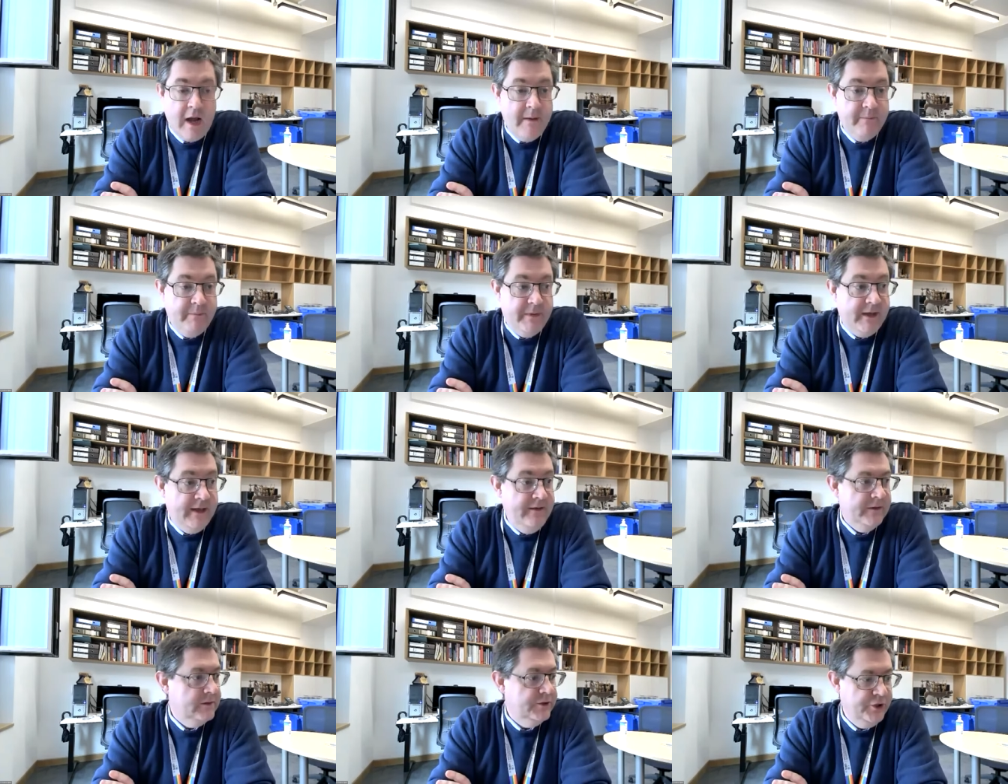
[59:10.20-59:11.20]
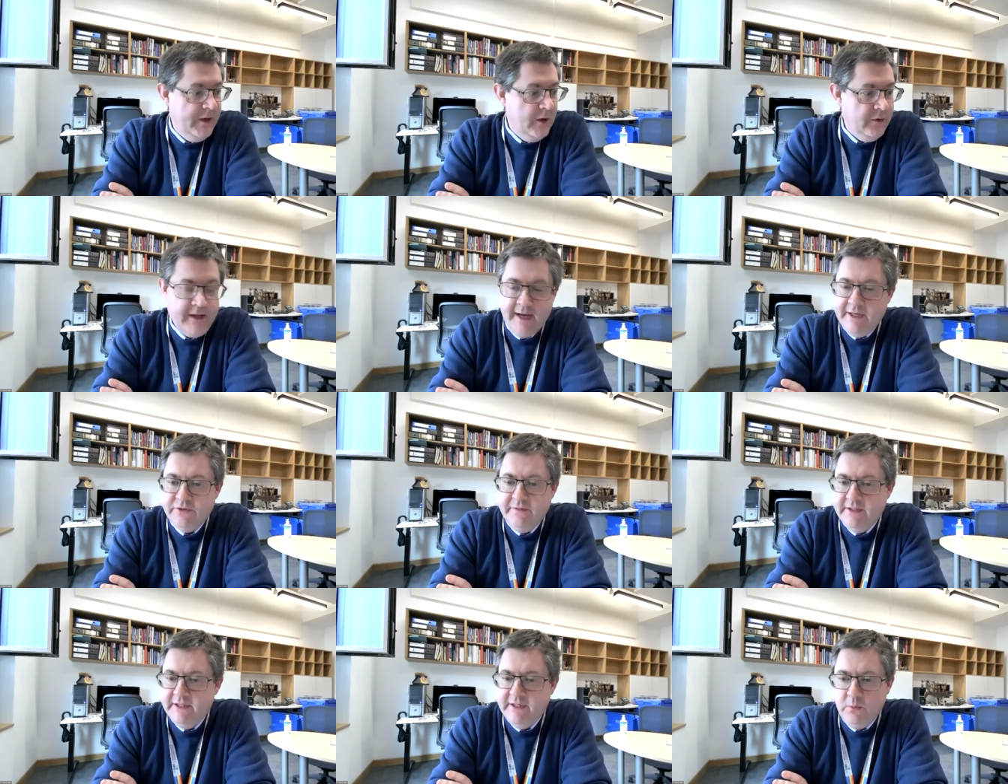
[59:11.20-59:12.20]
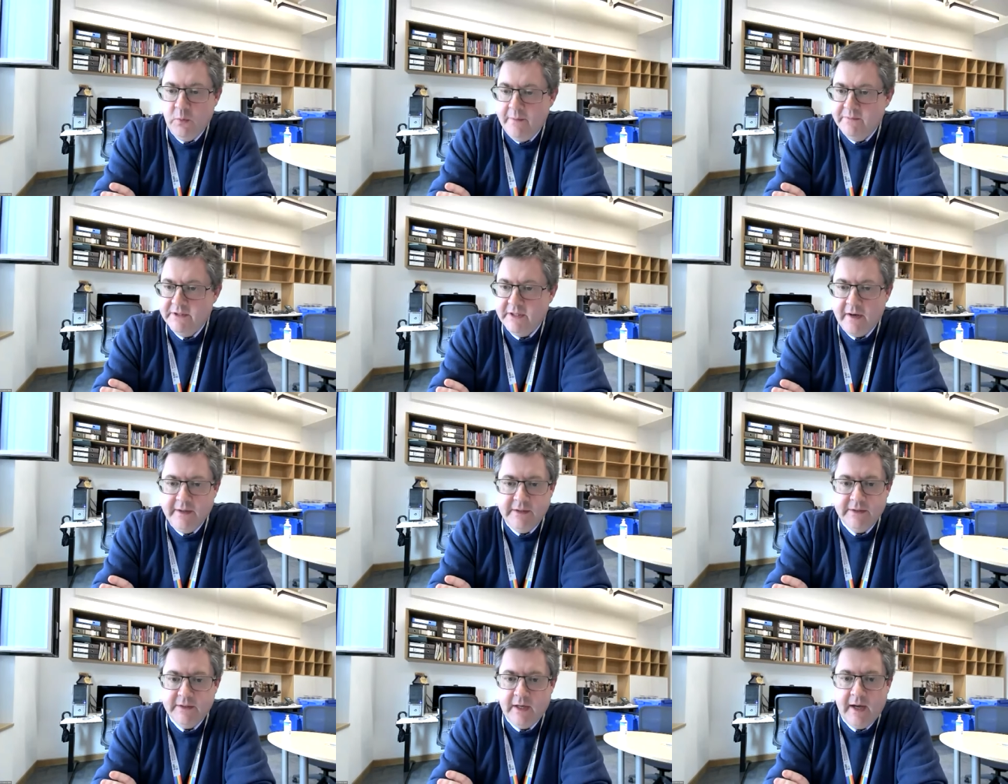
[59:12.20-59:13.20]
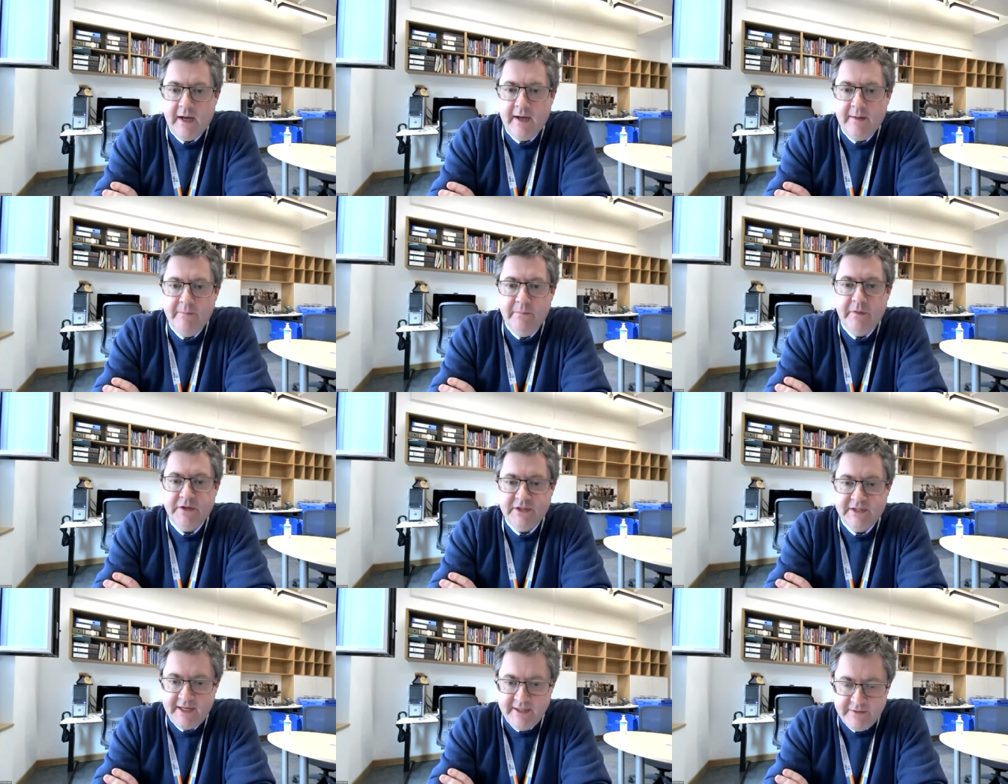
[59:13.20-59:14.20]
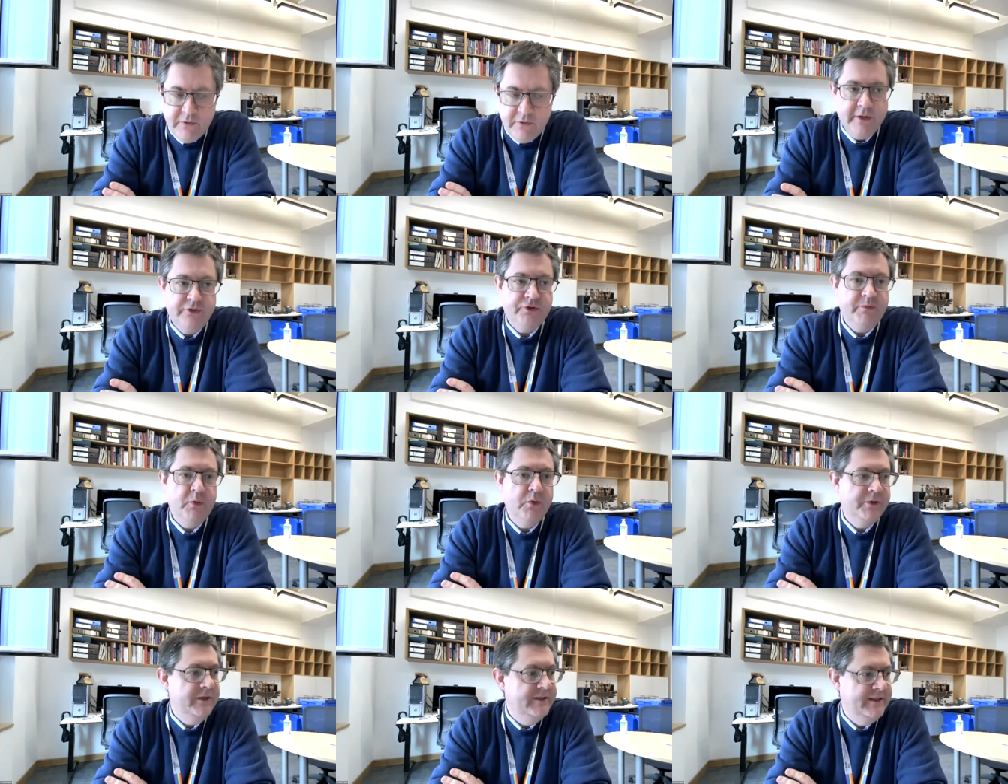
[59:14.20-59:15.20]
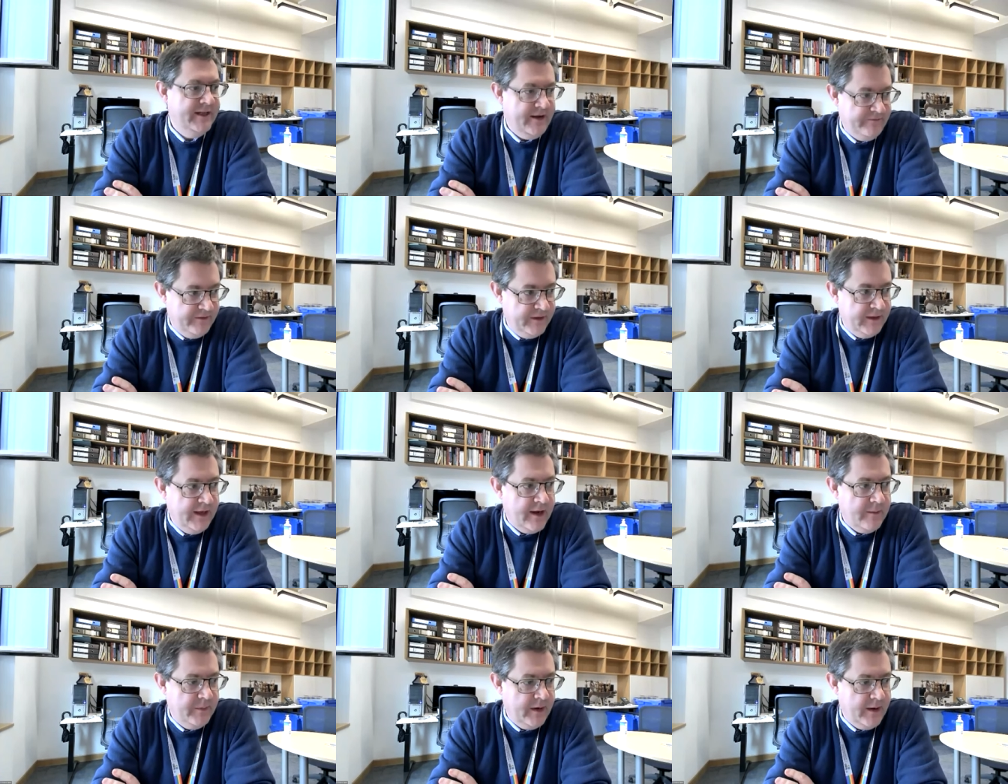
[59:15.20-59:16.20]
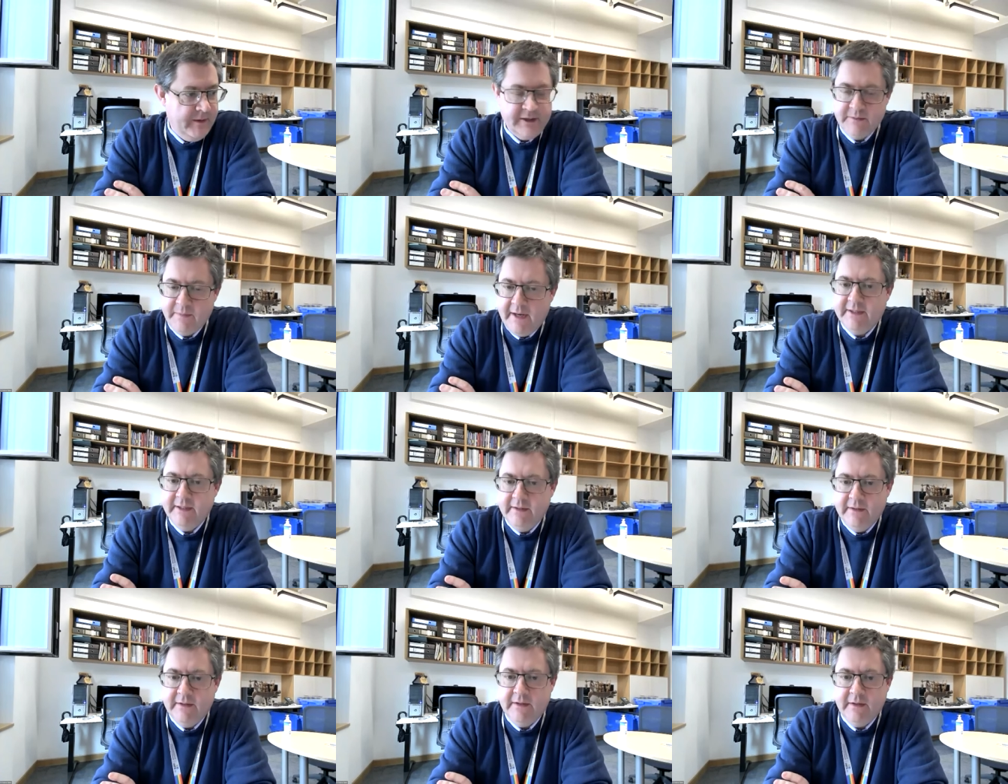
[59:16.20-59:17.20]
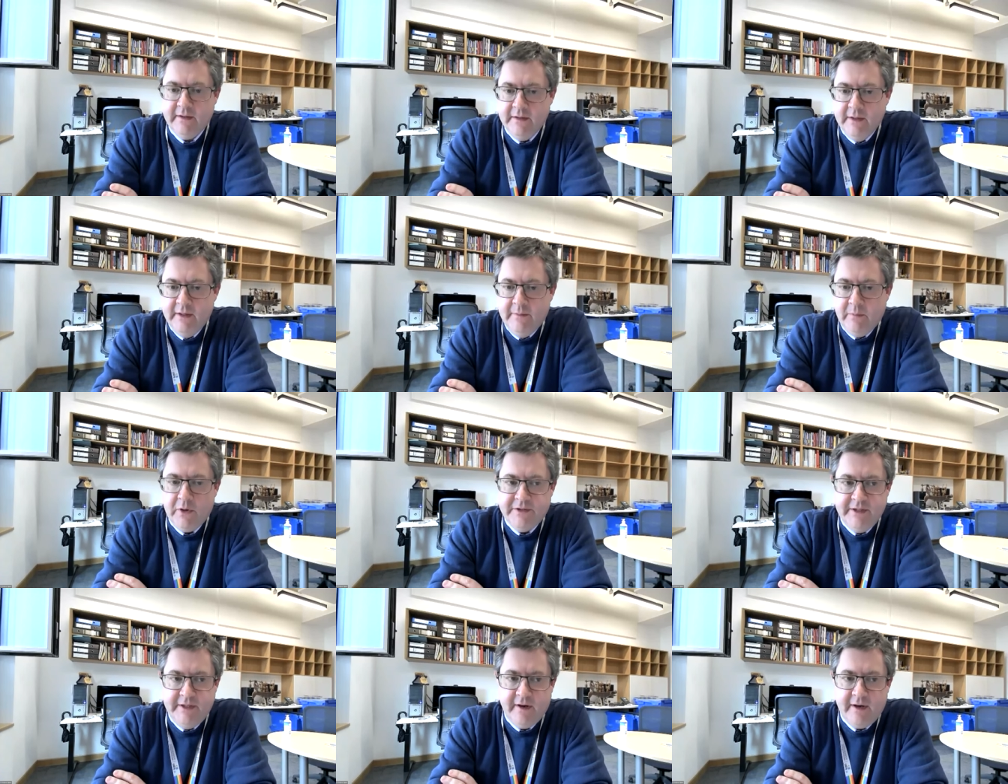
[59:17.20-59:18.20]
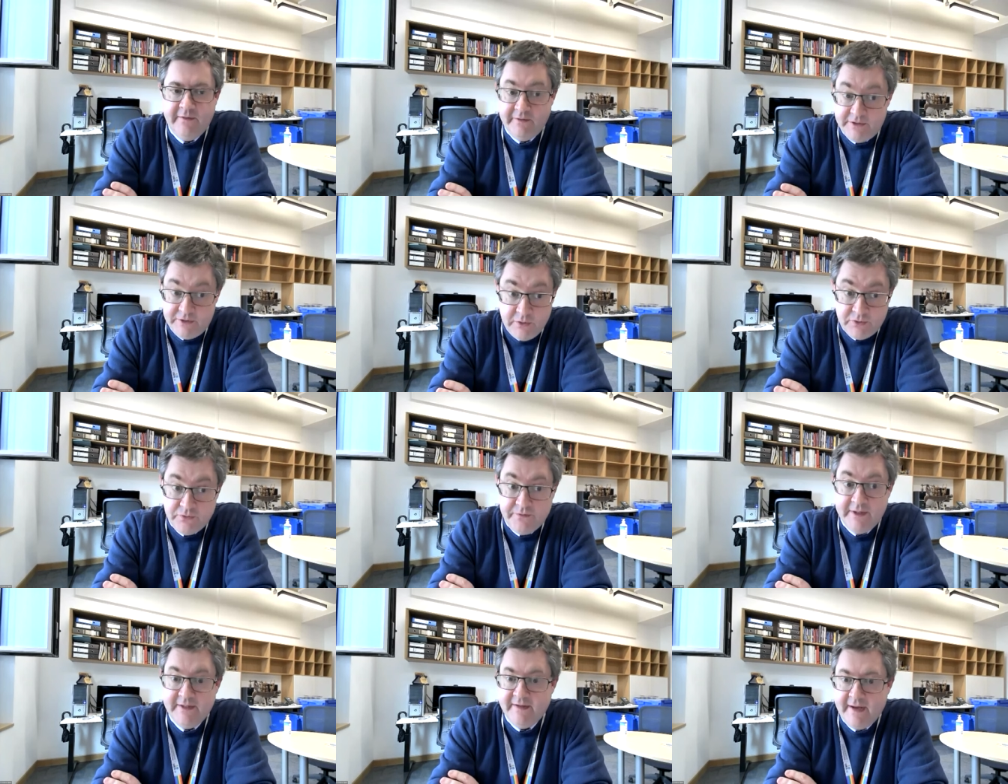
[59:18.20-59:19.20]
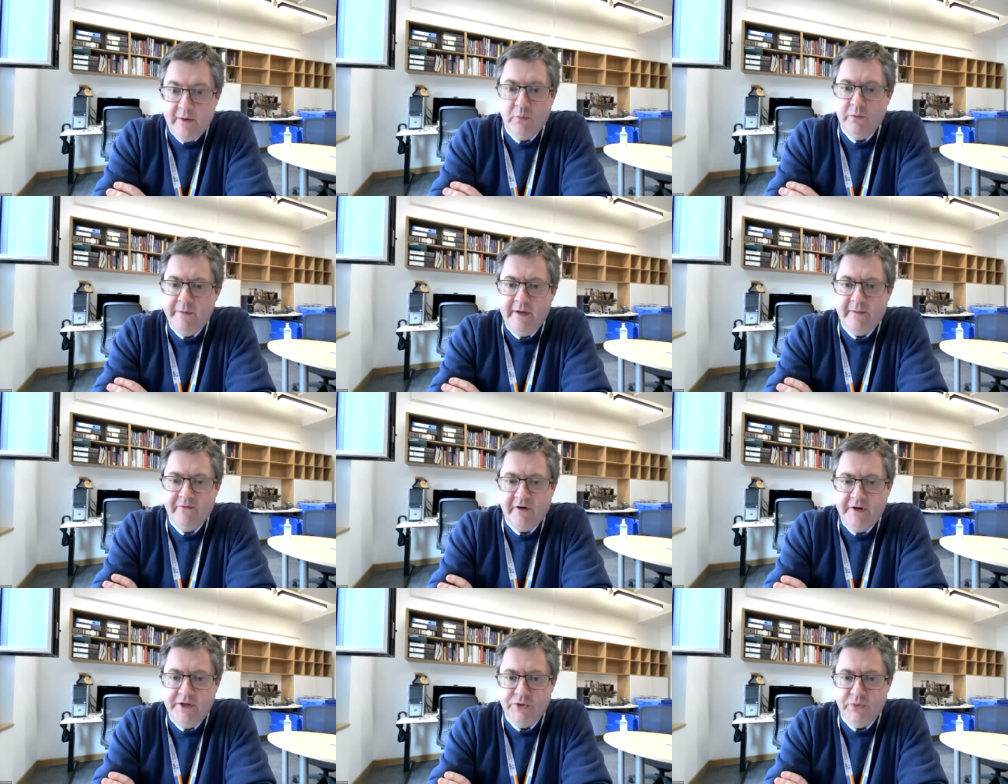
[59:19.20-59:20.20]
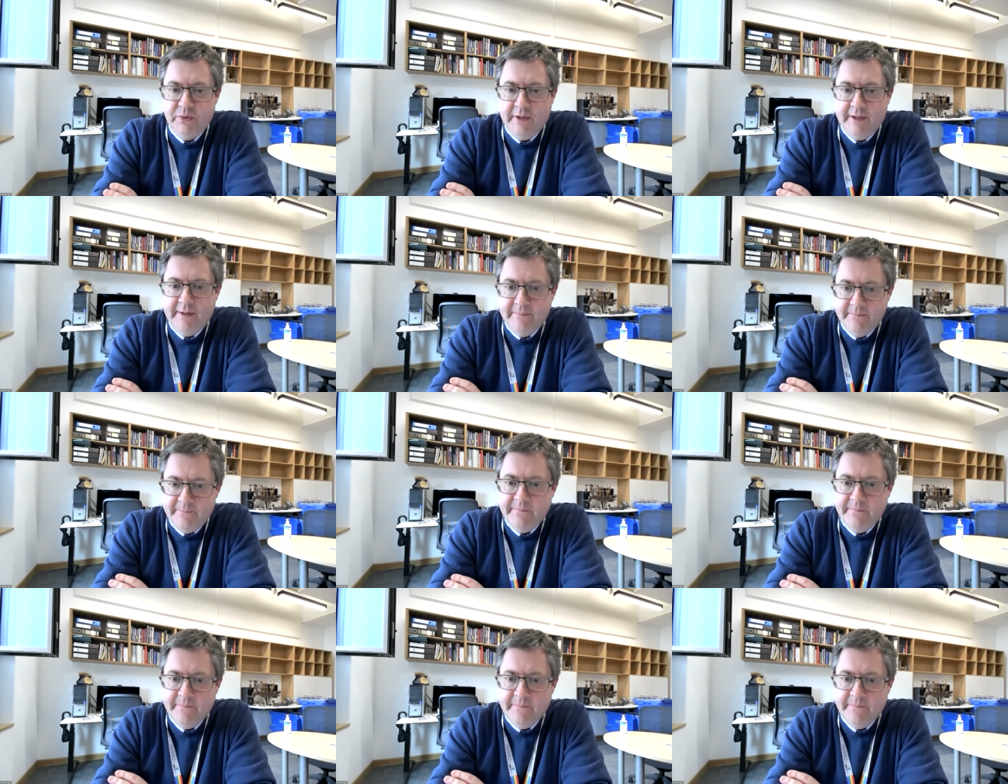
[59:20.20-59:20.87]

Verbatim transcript: I believe it should be on the HVT website. Um, okay. The state of knowledge report is definitely up, and I'm expecting that the policy guide, if it's not already there, will be up very shortly.